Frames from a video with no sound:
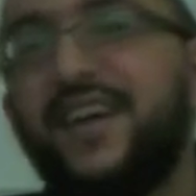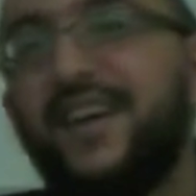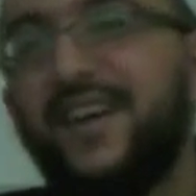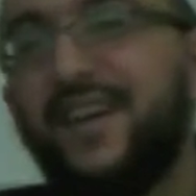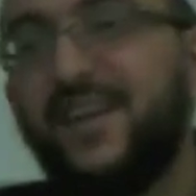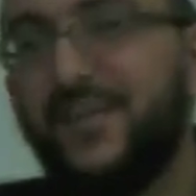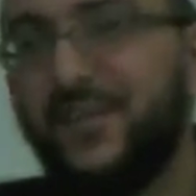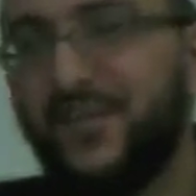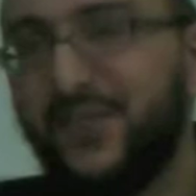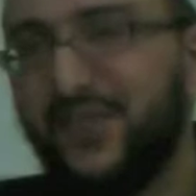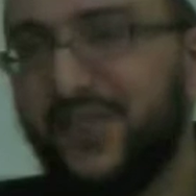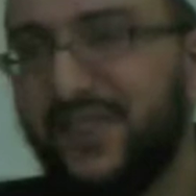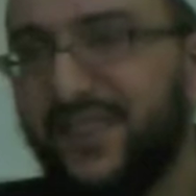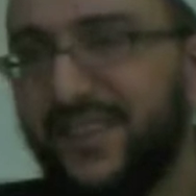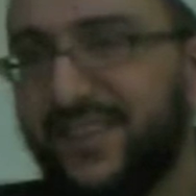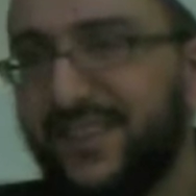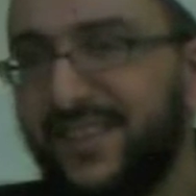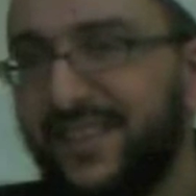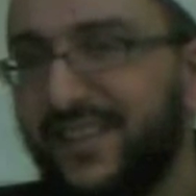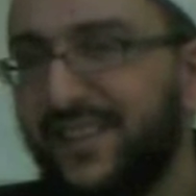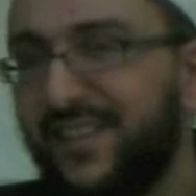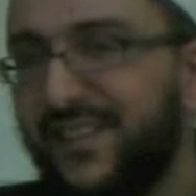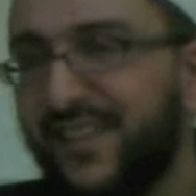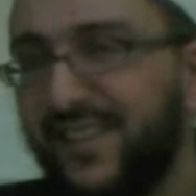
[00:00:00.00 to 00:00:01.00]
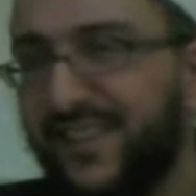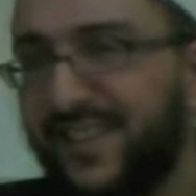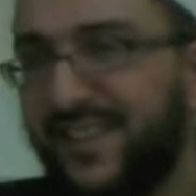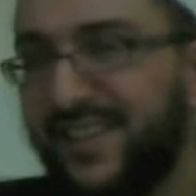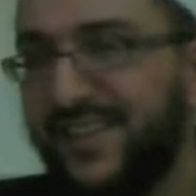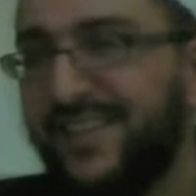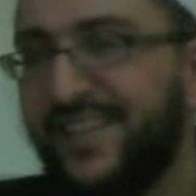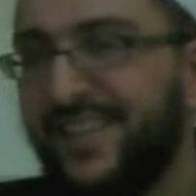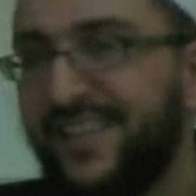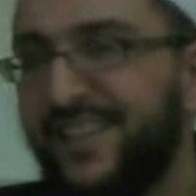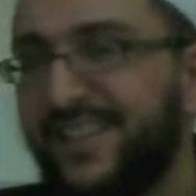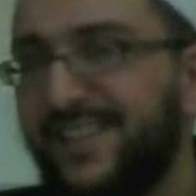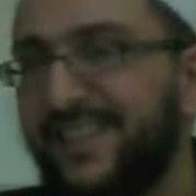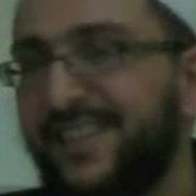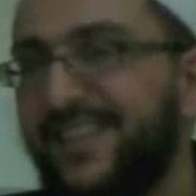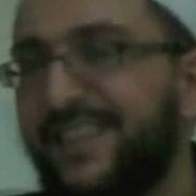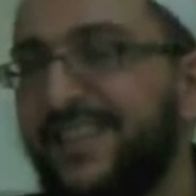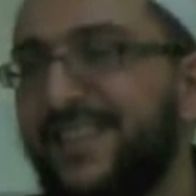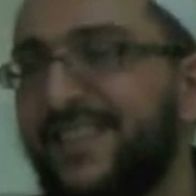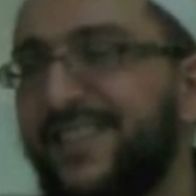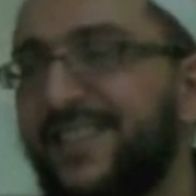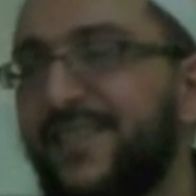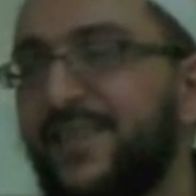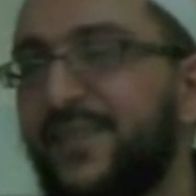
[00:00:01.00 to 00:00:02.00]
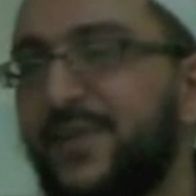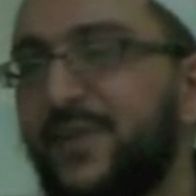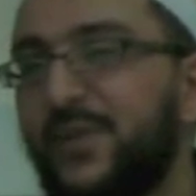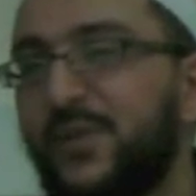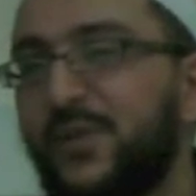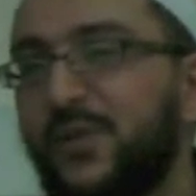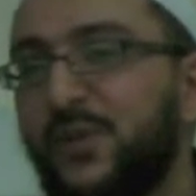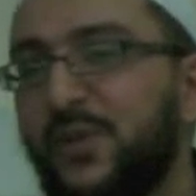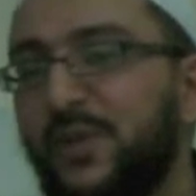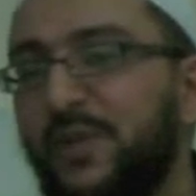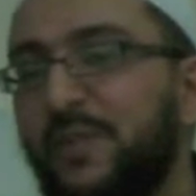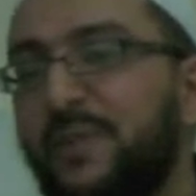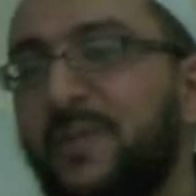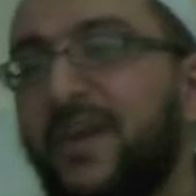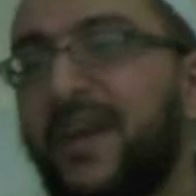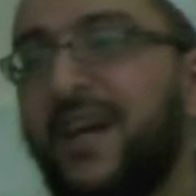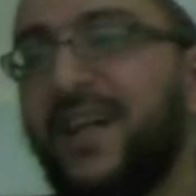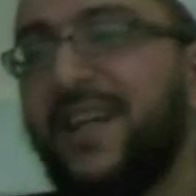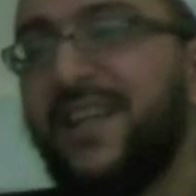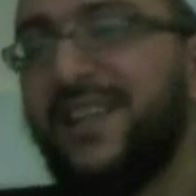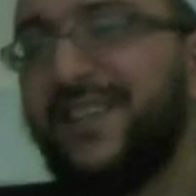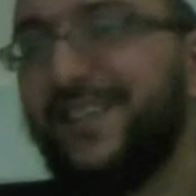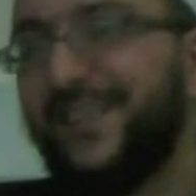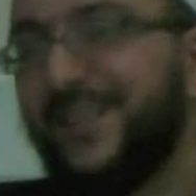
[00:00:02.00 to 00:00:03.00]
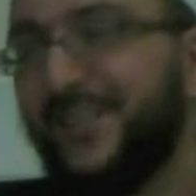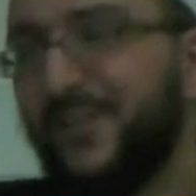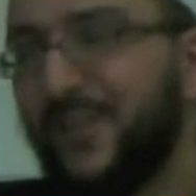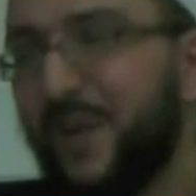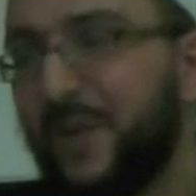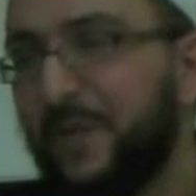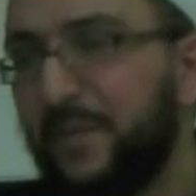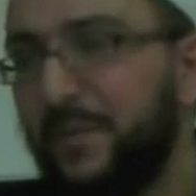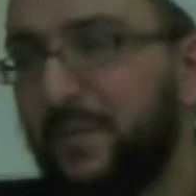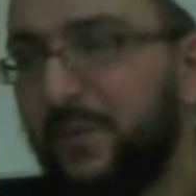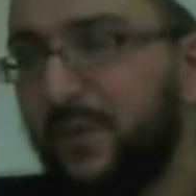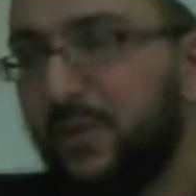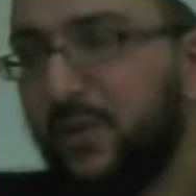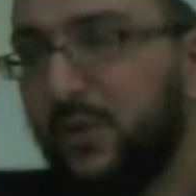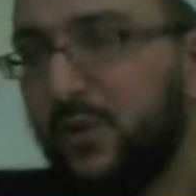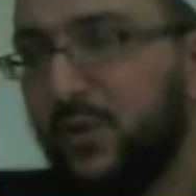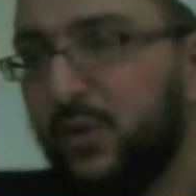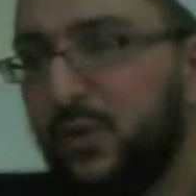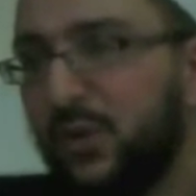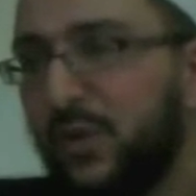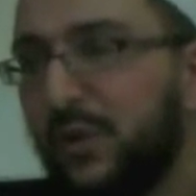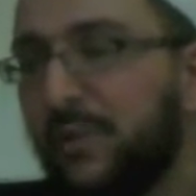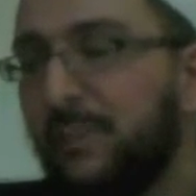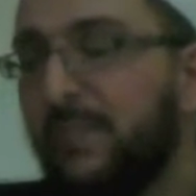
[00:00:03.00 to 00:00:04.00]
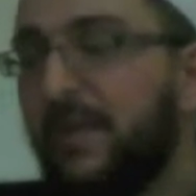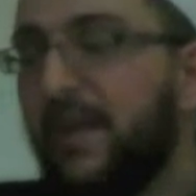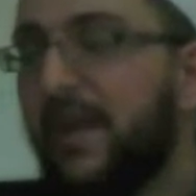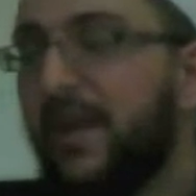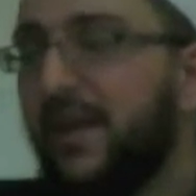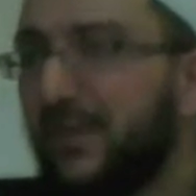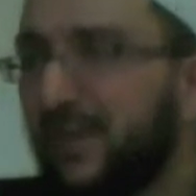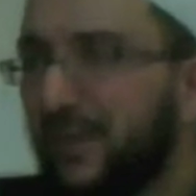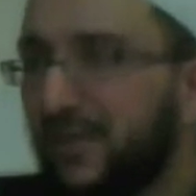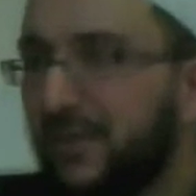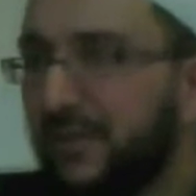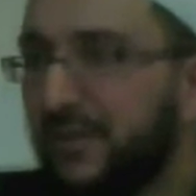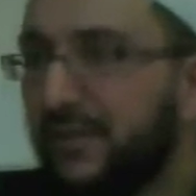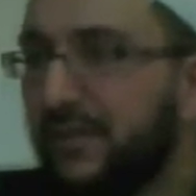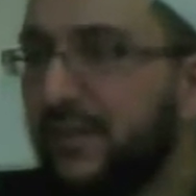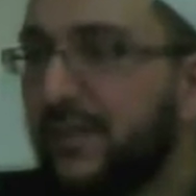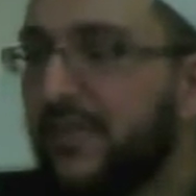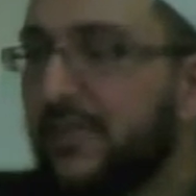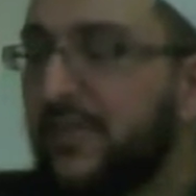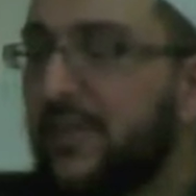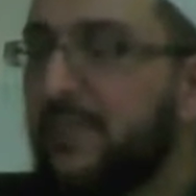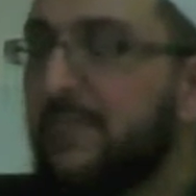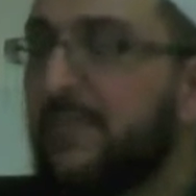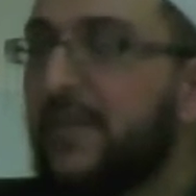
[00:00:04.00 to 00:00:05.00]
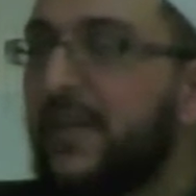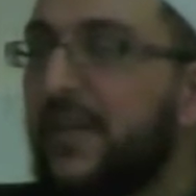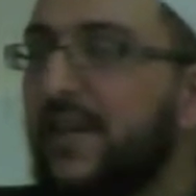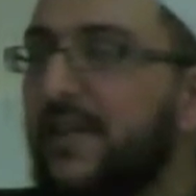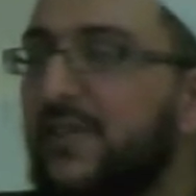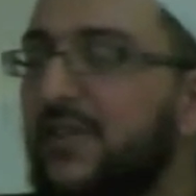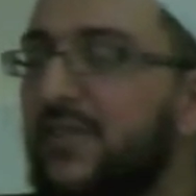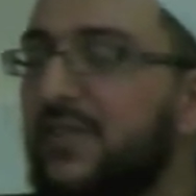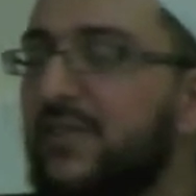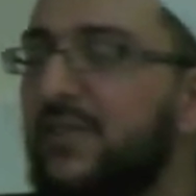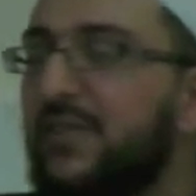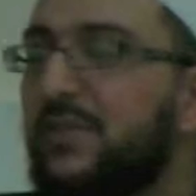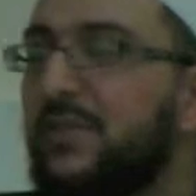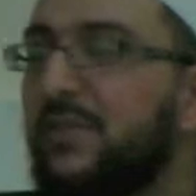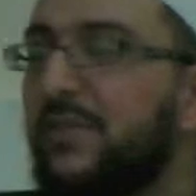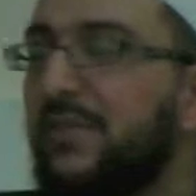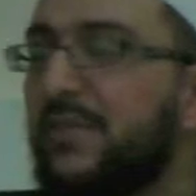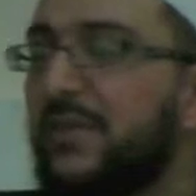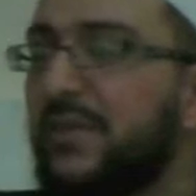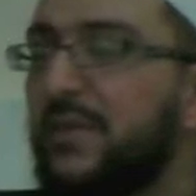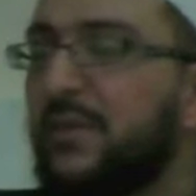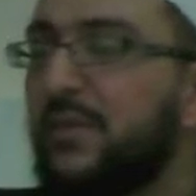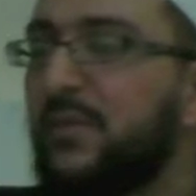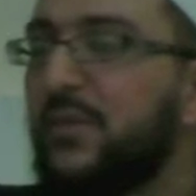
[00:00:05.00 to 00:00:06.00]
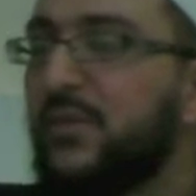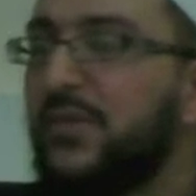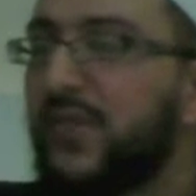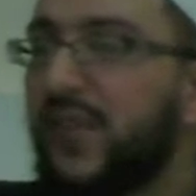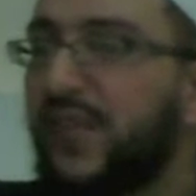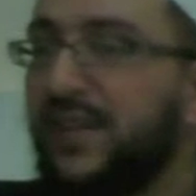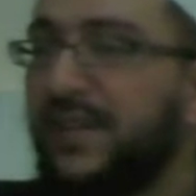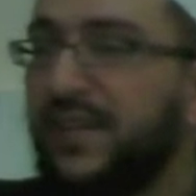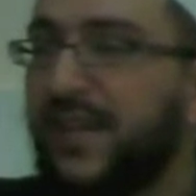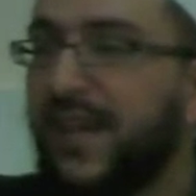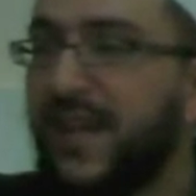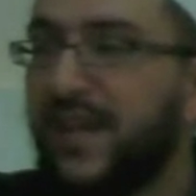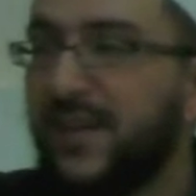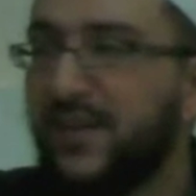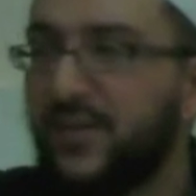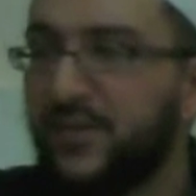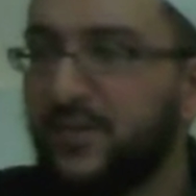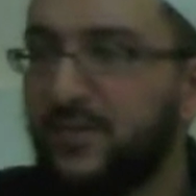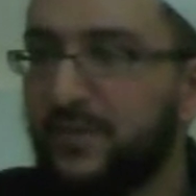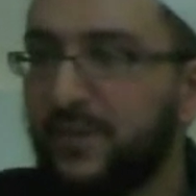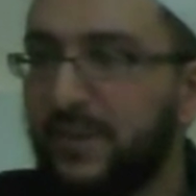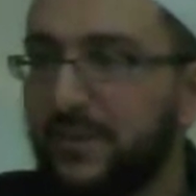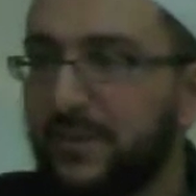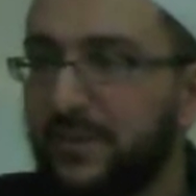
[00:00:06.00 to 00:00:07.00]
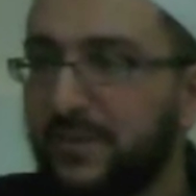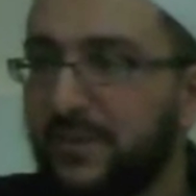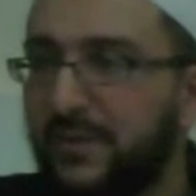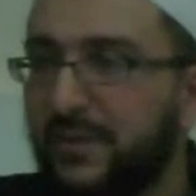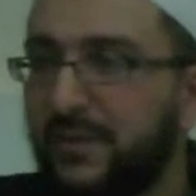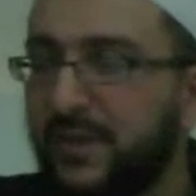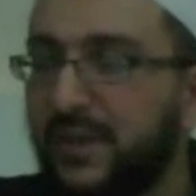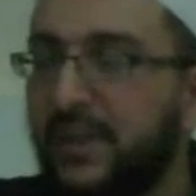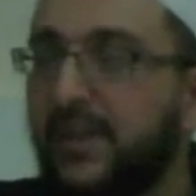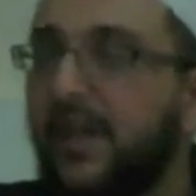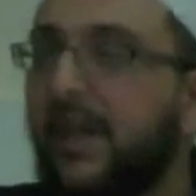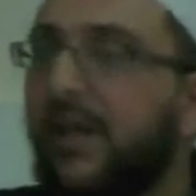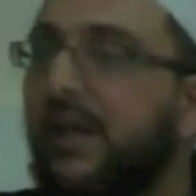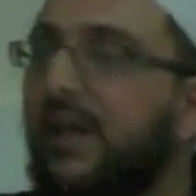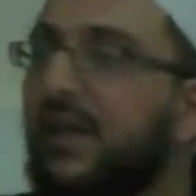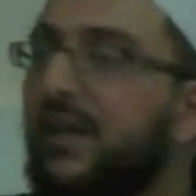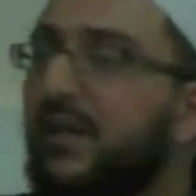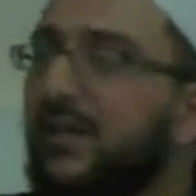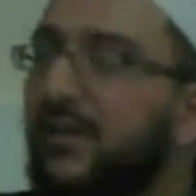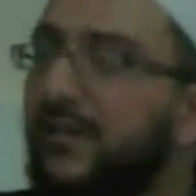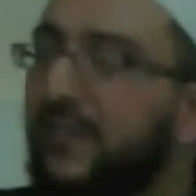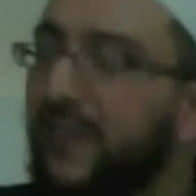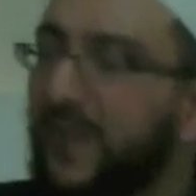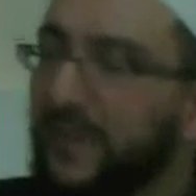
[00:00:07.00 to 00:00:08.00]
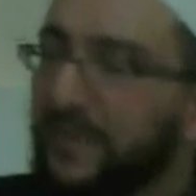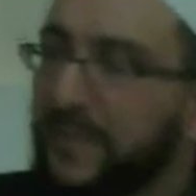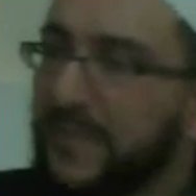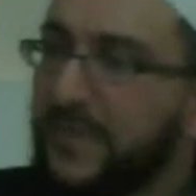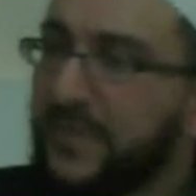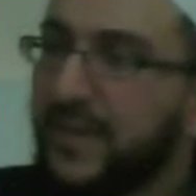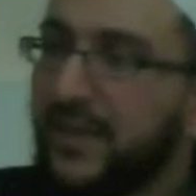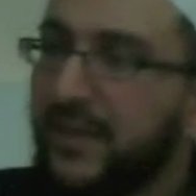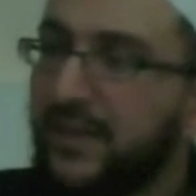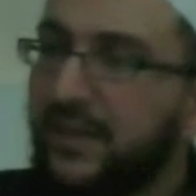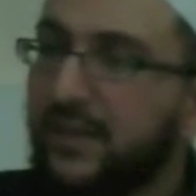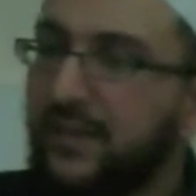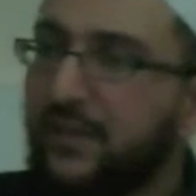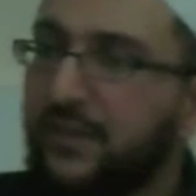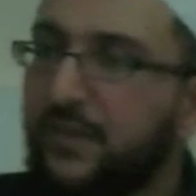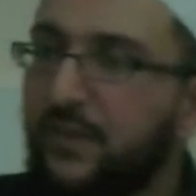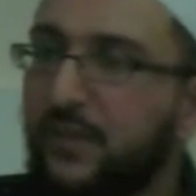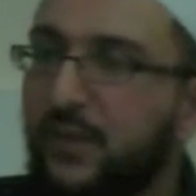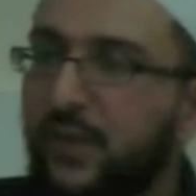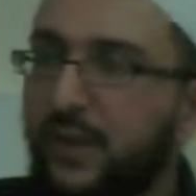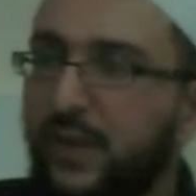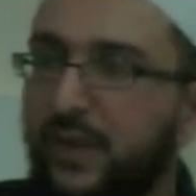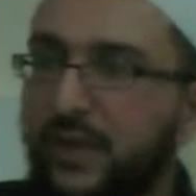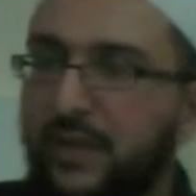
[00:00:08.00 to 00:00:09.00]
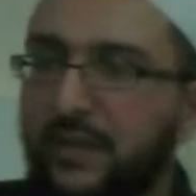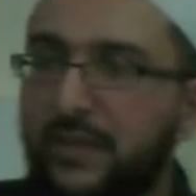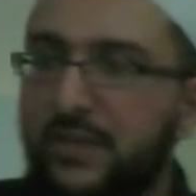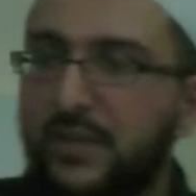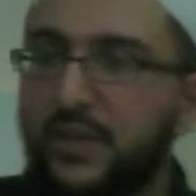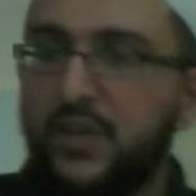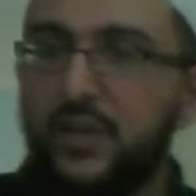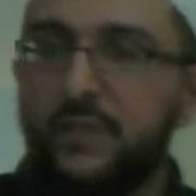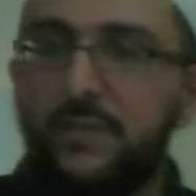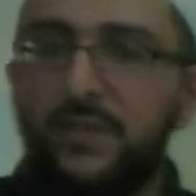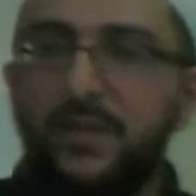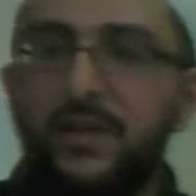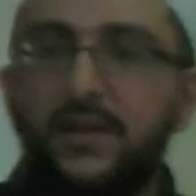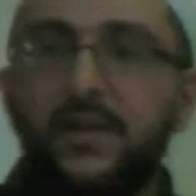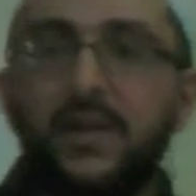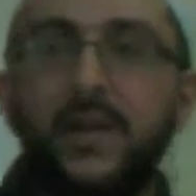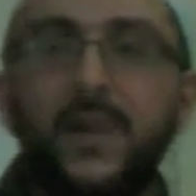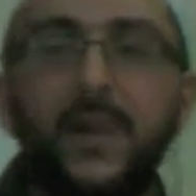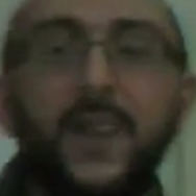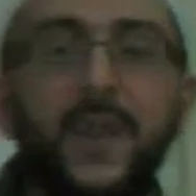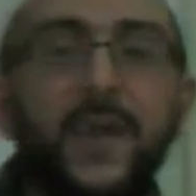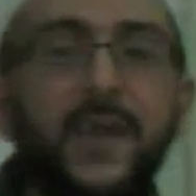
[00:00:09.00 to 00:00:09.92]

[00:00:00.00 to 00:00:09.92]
after that day. Because he was taught by example, taught by love. In some cases, the person would take the hands of people. Like the famous hadith of Mu'adh ibn Jabal,